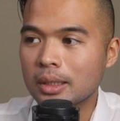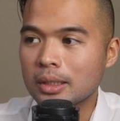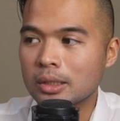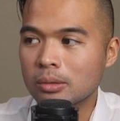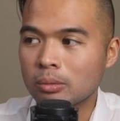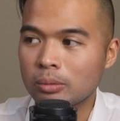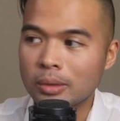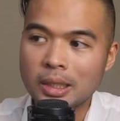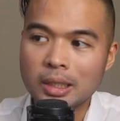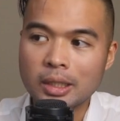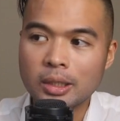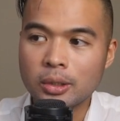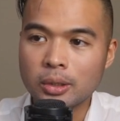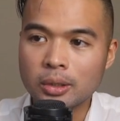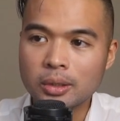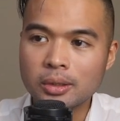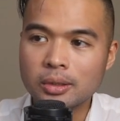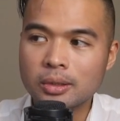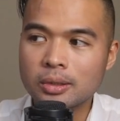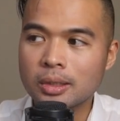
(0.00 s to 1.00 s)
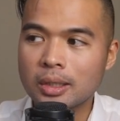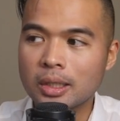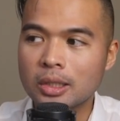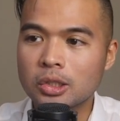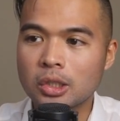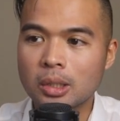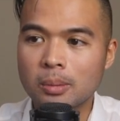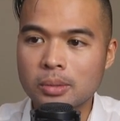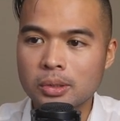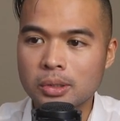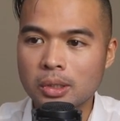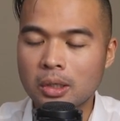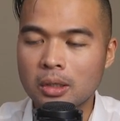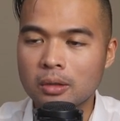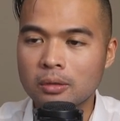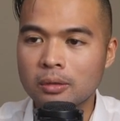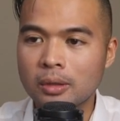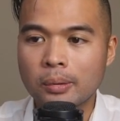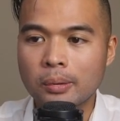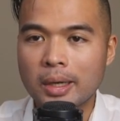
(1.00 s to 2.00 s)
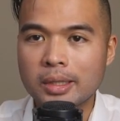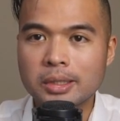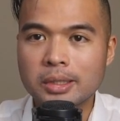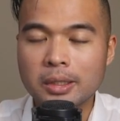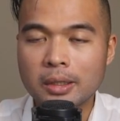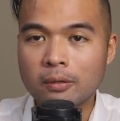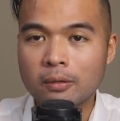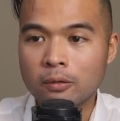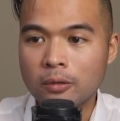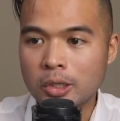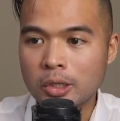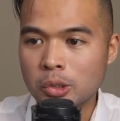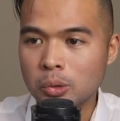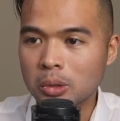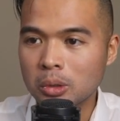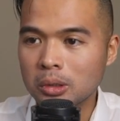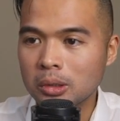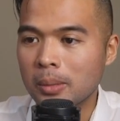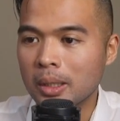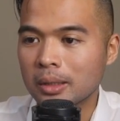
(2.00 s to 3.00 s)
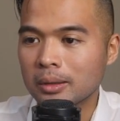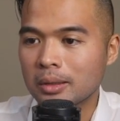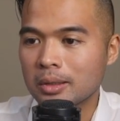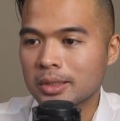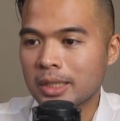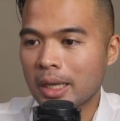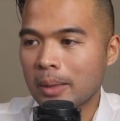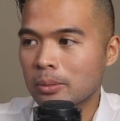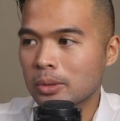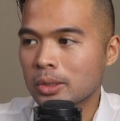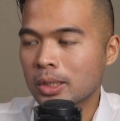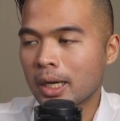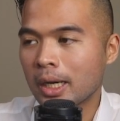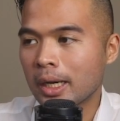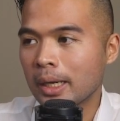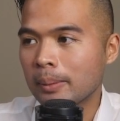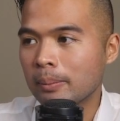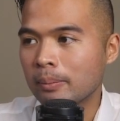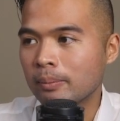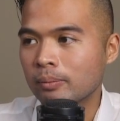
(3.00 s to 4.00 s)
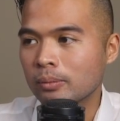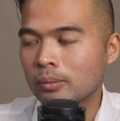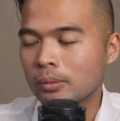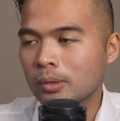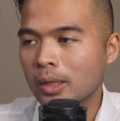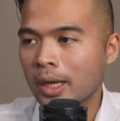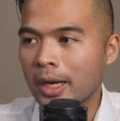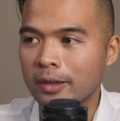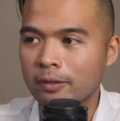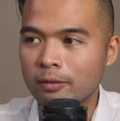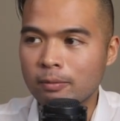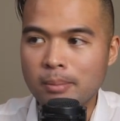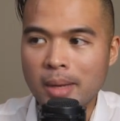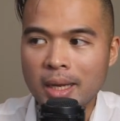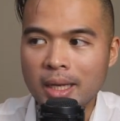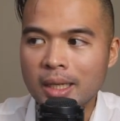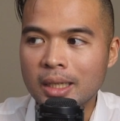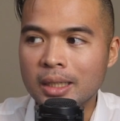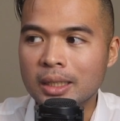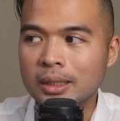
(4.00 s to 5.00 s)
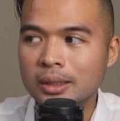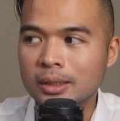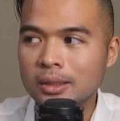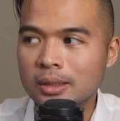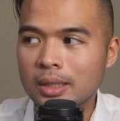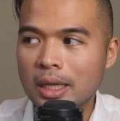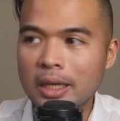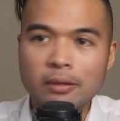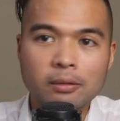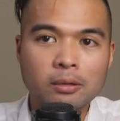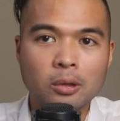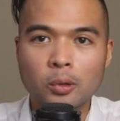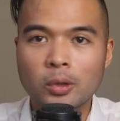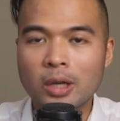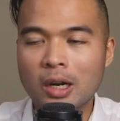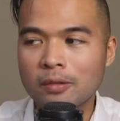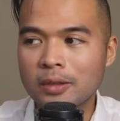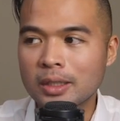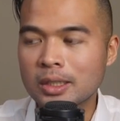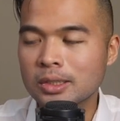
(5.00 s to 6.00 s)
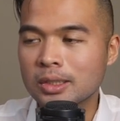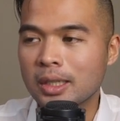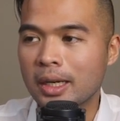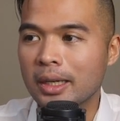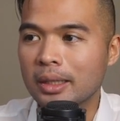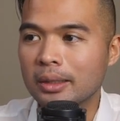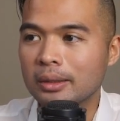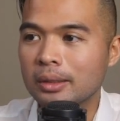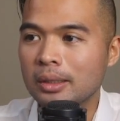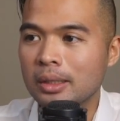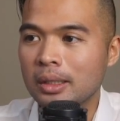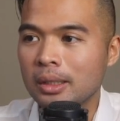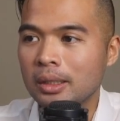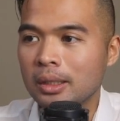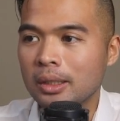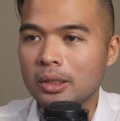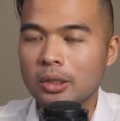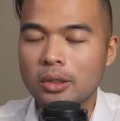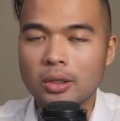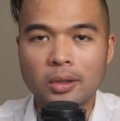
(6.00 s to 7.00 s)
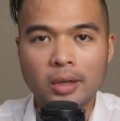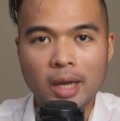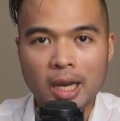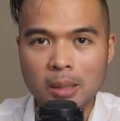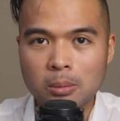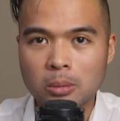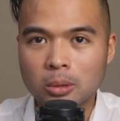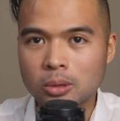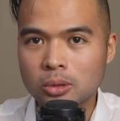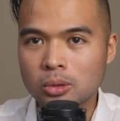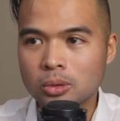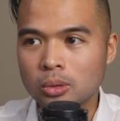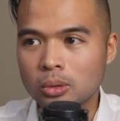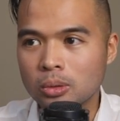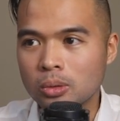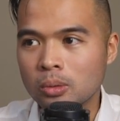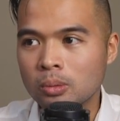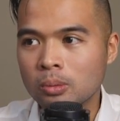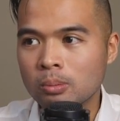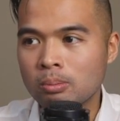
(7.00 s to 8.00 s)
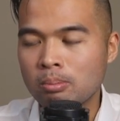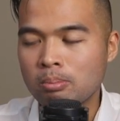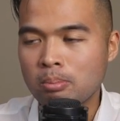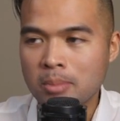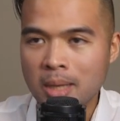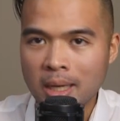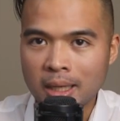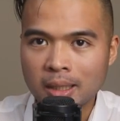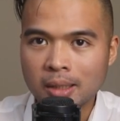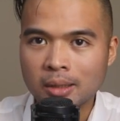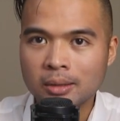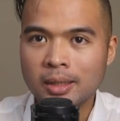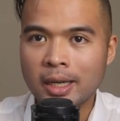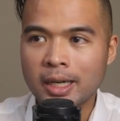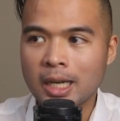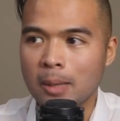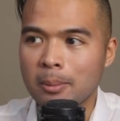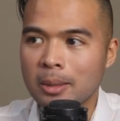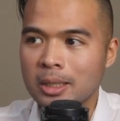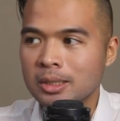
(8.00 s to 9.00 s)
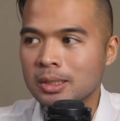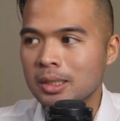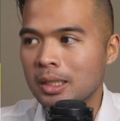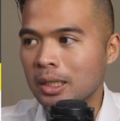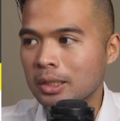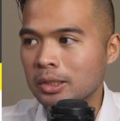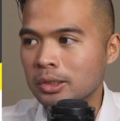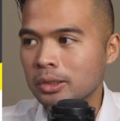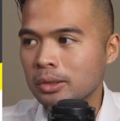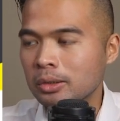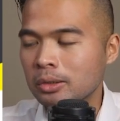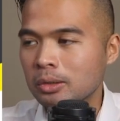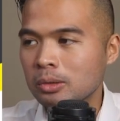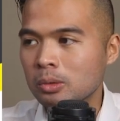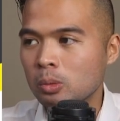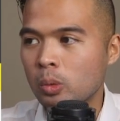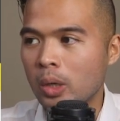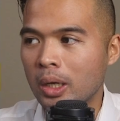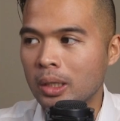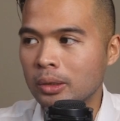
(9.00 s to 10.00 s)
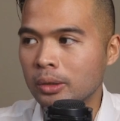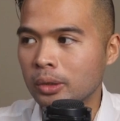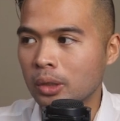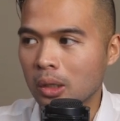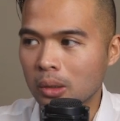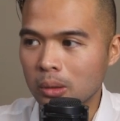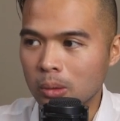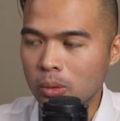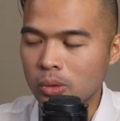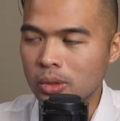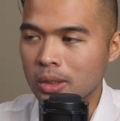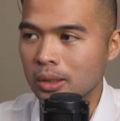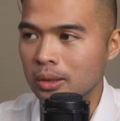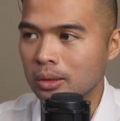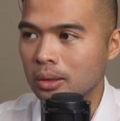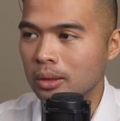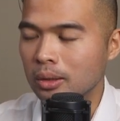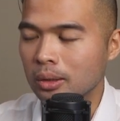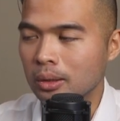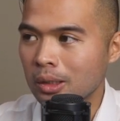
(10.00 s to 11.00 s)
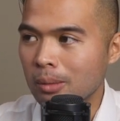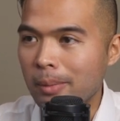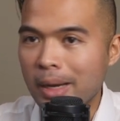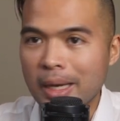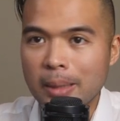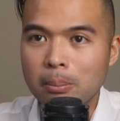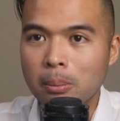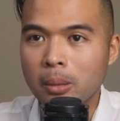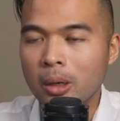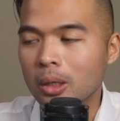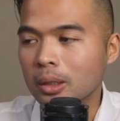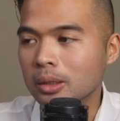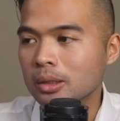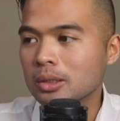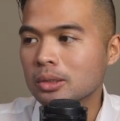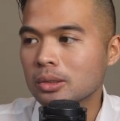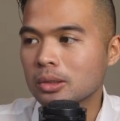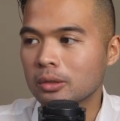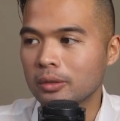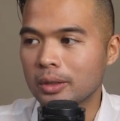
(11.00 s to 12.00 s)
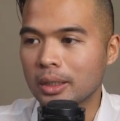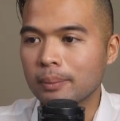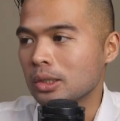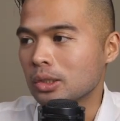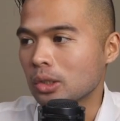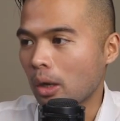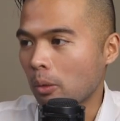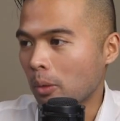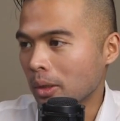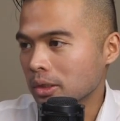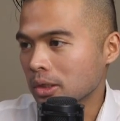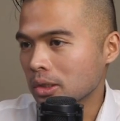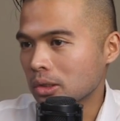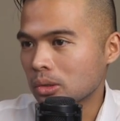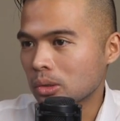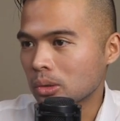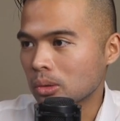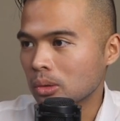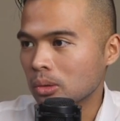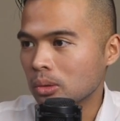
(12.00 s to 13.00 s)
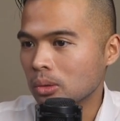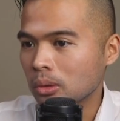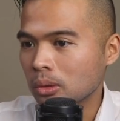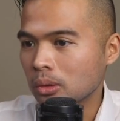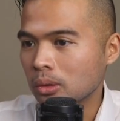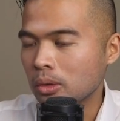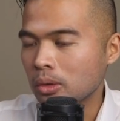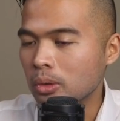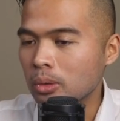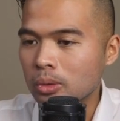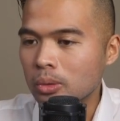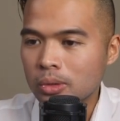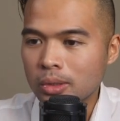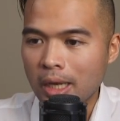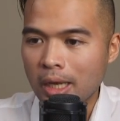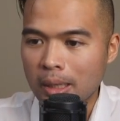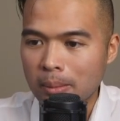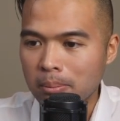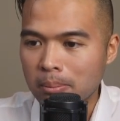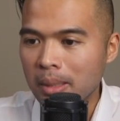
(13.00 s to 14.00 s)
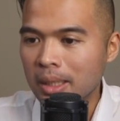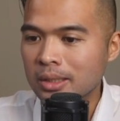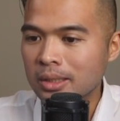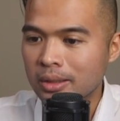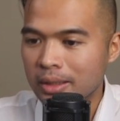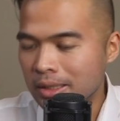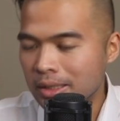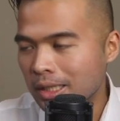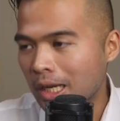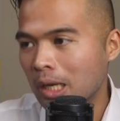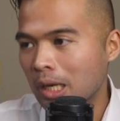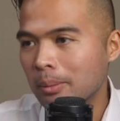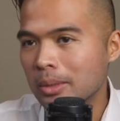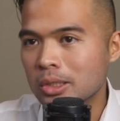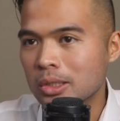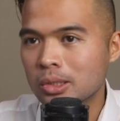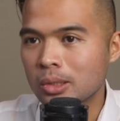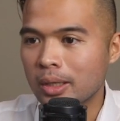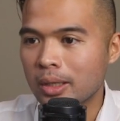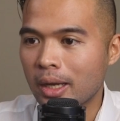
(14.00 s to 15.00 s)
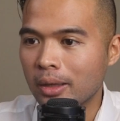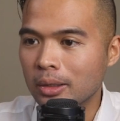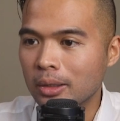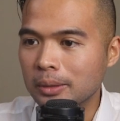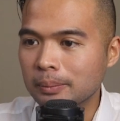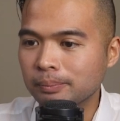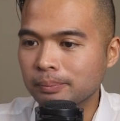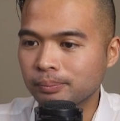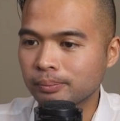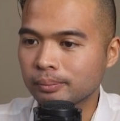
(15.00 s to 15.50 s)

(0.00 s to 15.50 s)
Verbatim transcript: it's really good in terms of creating a visual, but at the same time, kind of making it infographic style. You know, you're able to make dynamic selections while not losing the, the main plot of it. So I wanted to use and mix these elements together.